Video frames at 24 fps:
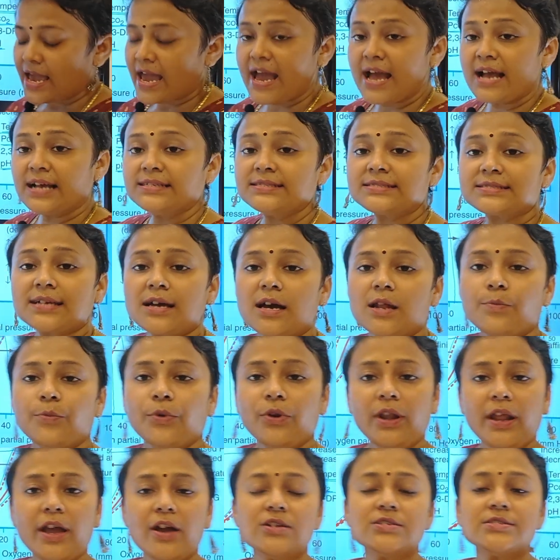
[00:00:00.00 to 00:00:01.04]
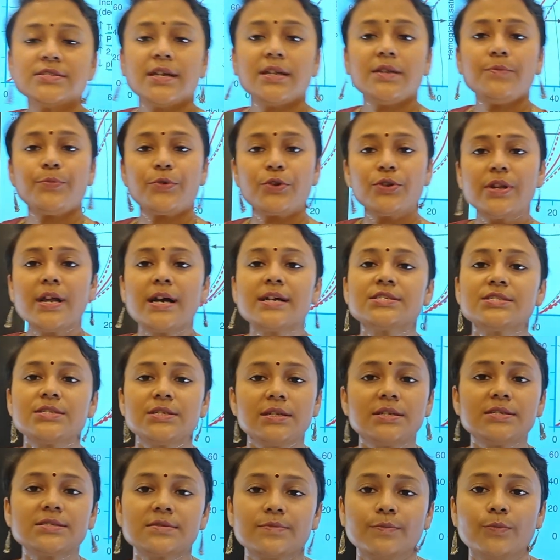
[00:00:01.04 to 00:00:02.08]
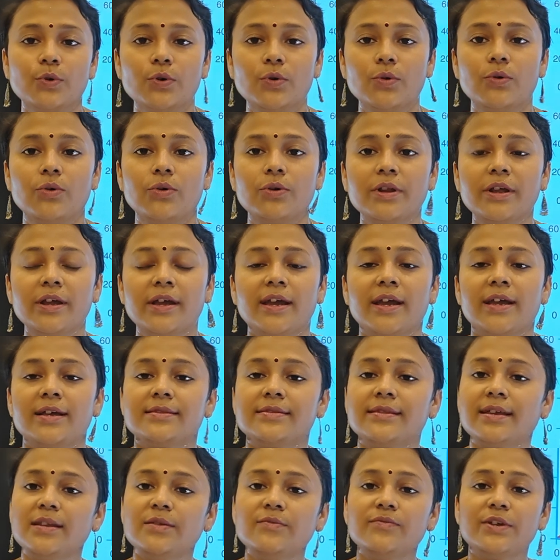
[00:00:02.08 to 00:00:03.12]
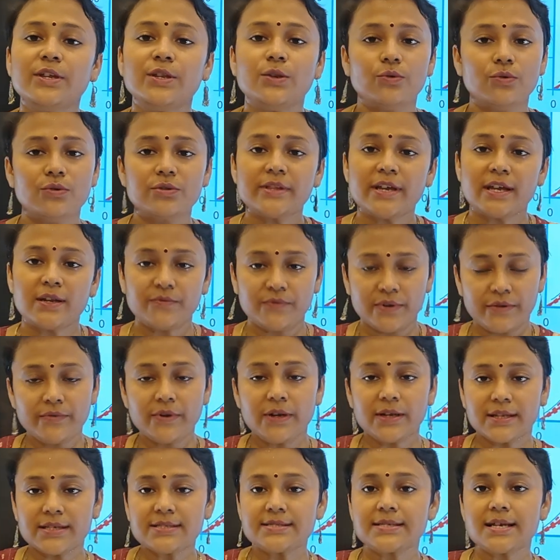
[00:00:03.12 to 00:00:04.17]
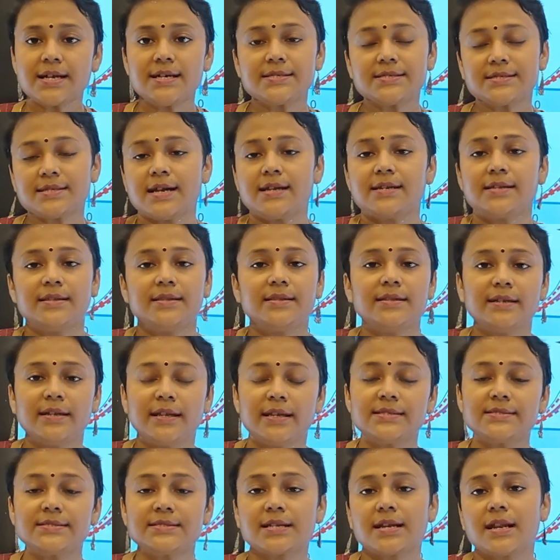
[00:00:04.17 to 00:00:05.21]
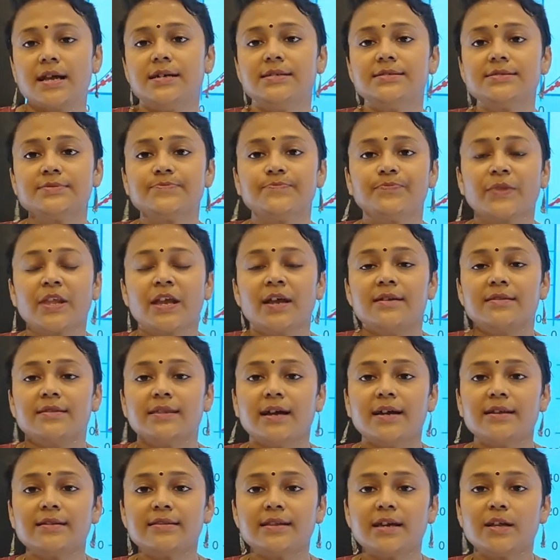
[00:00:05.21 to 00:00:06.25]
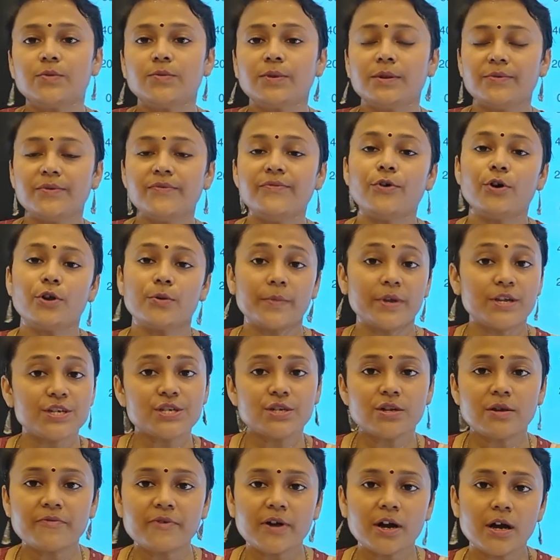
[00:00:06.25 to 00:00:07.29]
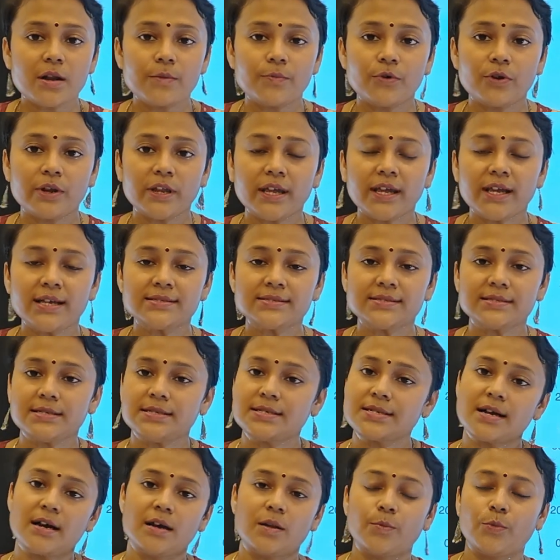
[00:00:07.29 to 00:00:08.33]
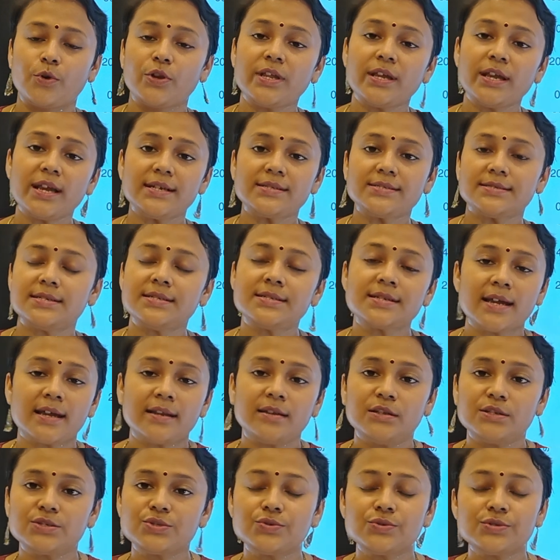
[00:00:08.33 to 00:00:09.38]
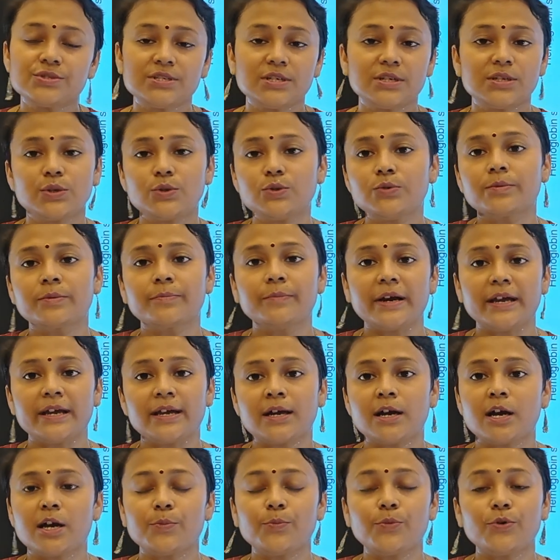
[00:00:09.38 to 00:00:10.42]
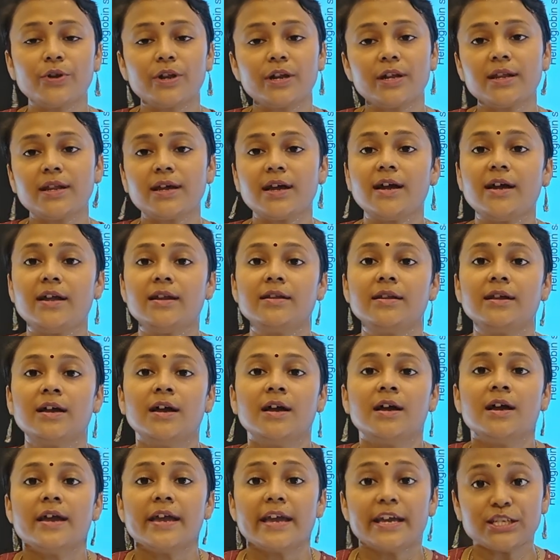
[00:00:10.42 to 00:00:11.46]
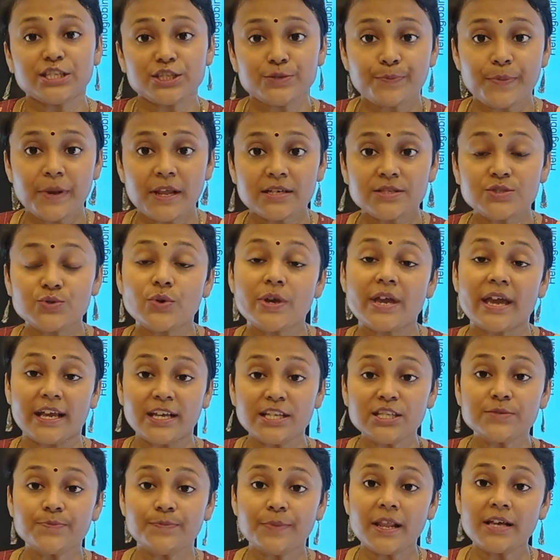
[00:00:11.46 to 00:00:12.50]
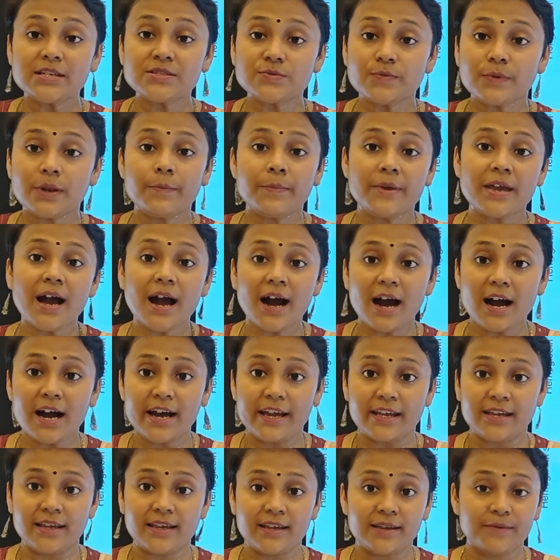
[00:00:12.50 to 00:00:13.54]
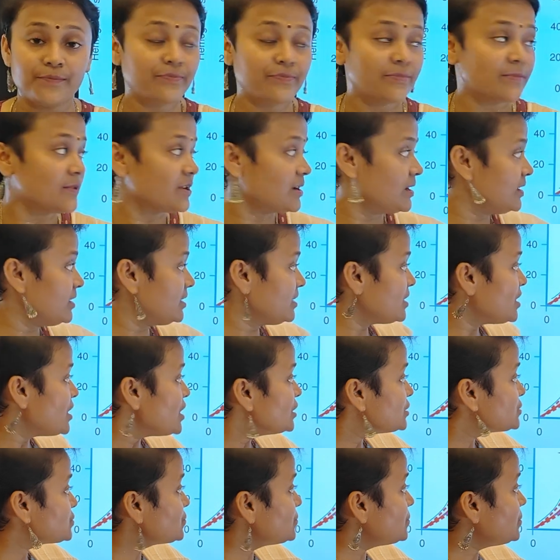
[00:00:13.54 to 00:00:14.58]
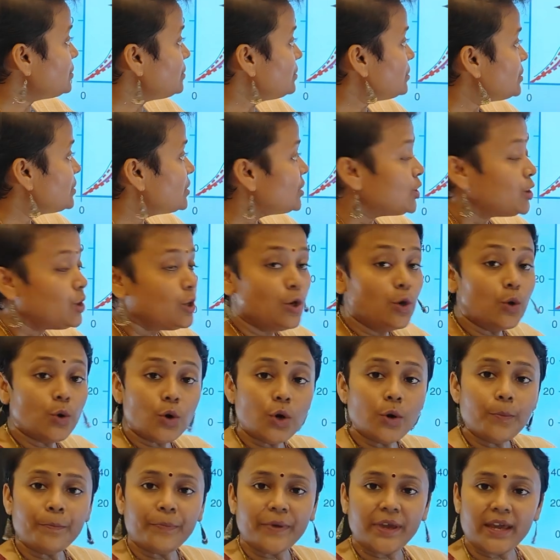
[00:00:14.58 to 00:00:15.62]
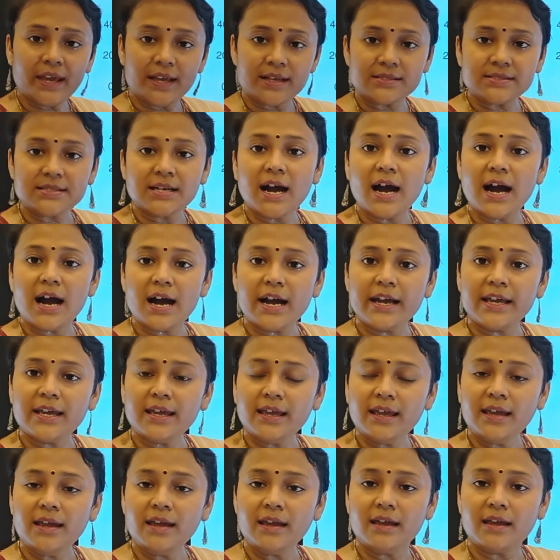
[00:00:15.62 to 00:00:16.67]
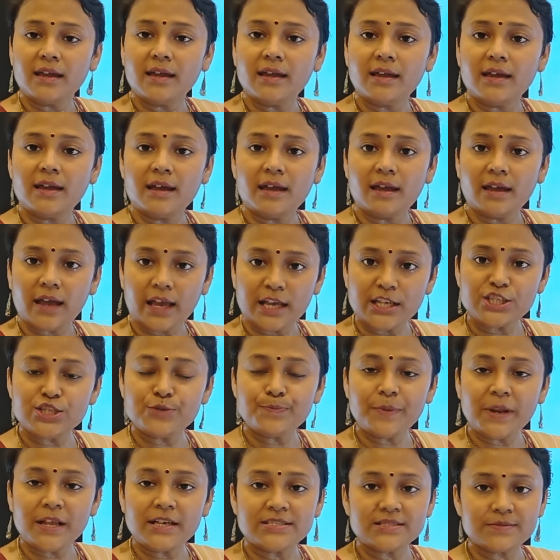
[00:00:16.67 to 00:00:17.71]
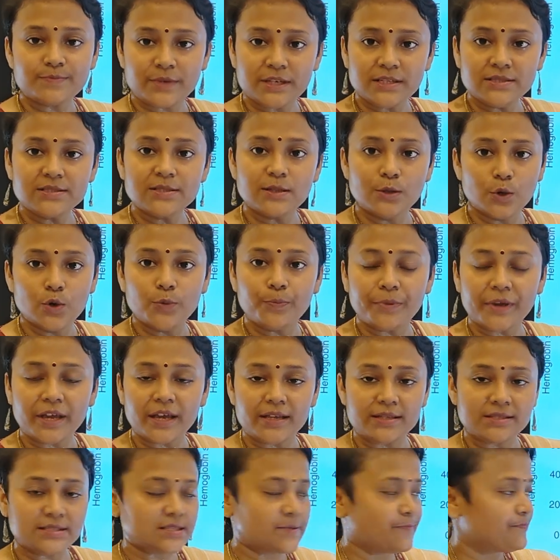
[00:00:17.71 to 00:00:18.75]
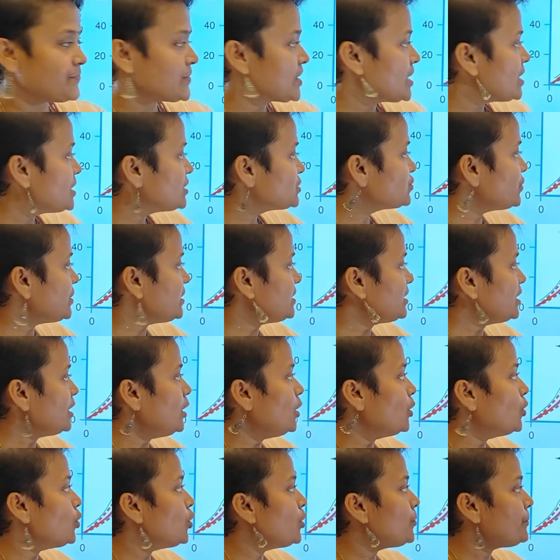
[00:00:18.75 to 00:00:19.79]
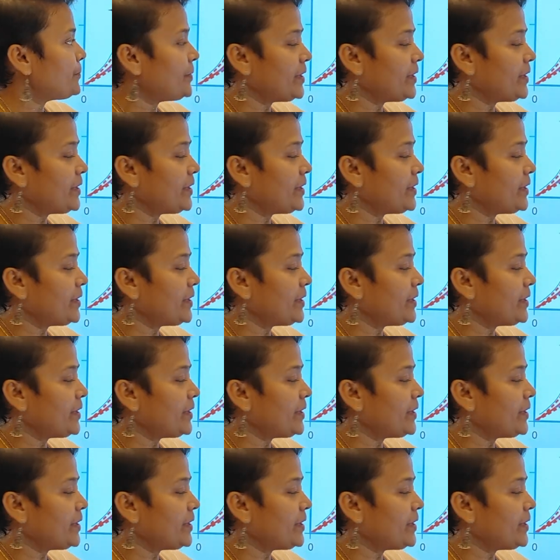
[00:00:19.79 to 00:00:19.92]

As carbon dioxide production is more, then we know that we will discuss that in the next class, that there will be formation of carbonic acid. Carbonic acid can dissociate to bicarbonate and H+. So H+ will be high, right? So low pH, high H plus means low pH. So in the low